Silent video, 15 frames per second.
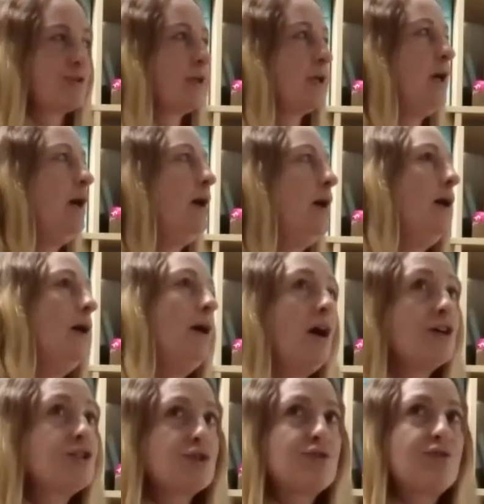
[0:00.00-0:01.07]
And
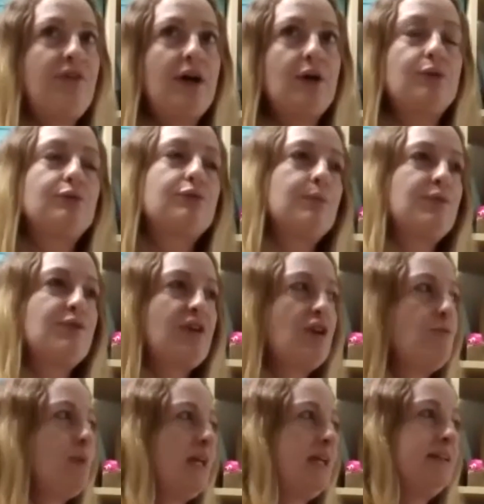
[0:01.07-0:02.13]
I just felt from the
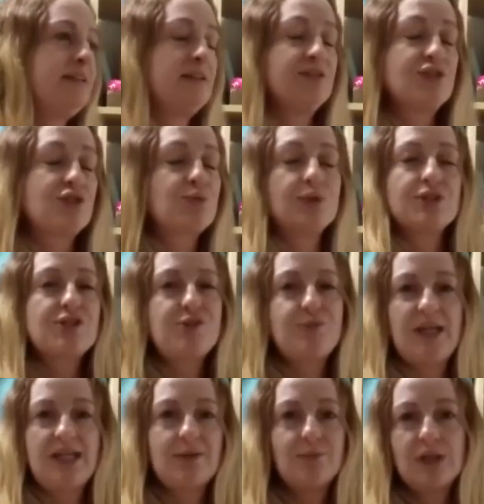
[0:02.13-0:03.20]
very beginning, I just wanted to
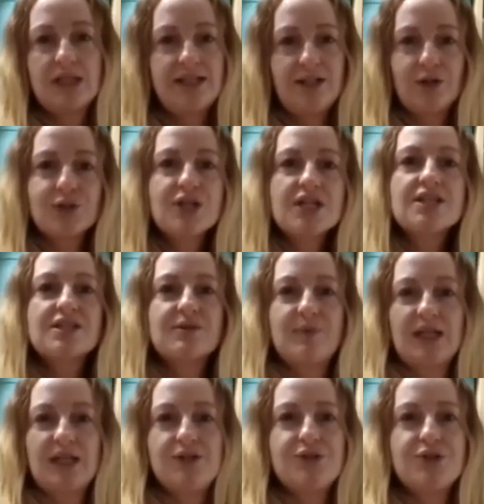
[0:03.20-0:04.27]
be completely honest,
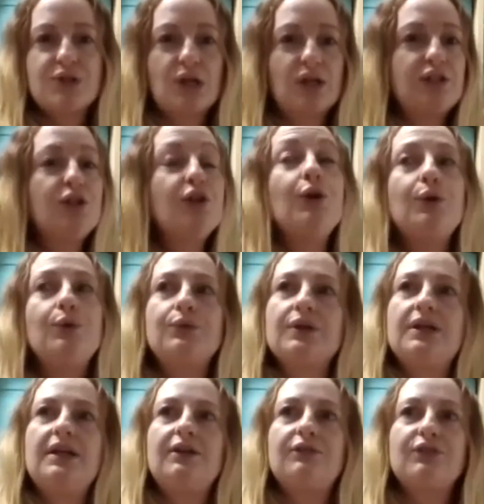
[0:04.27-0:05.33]
because I knew
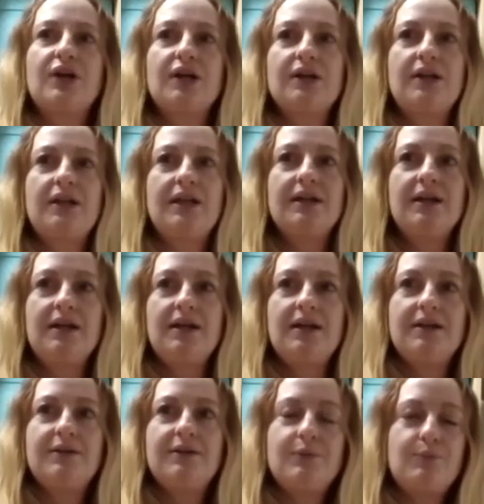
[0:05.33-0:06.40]
that if I
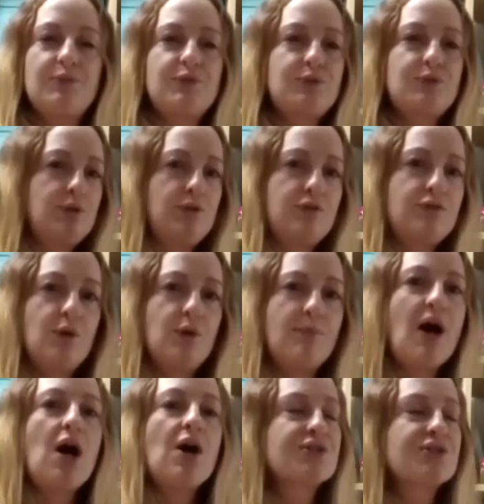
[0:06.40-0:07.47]
threw a
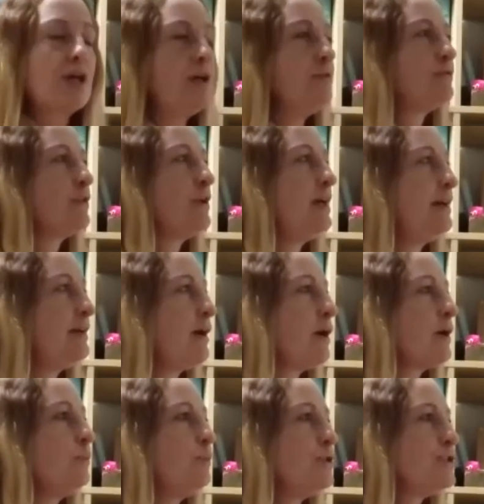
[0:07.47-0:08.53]
mask over it,
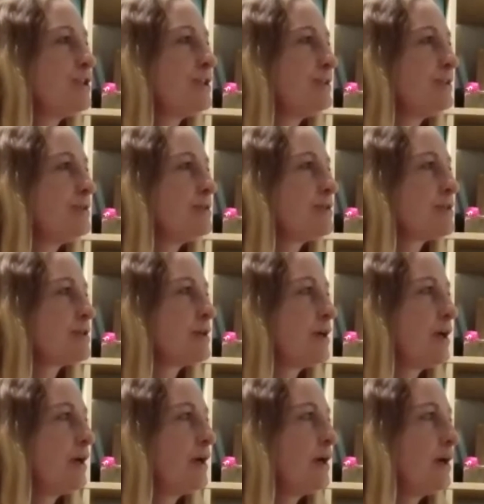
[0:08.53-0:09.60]
I wouldn't
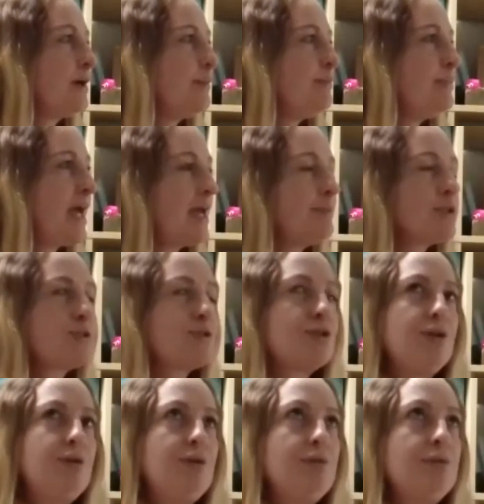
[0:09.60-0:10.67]
be able
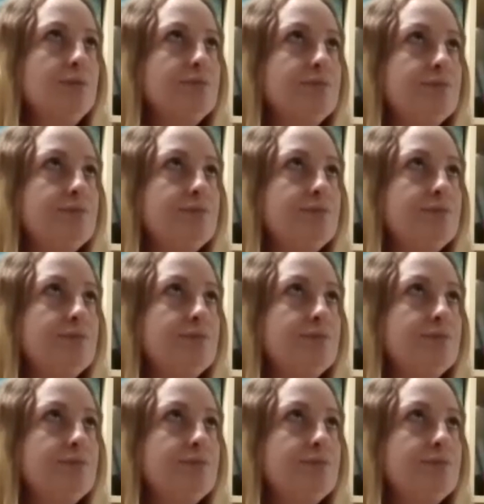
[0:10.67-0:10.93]
to,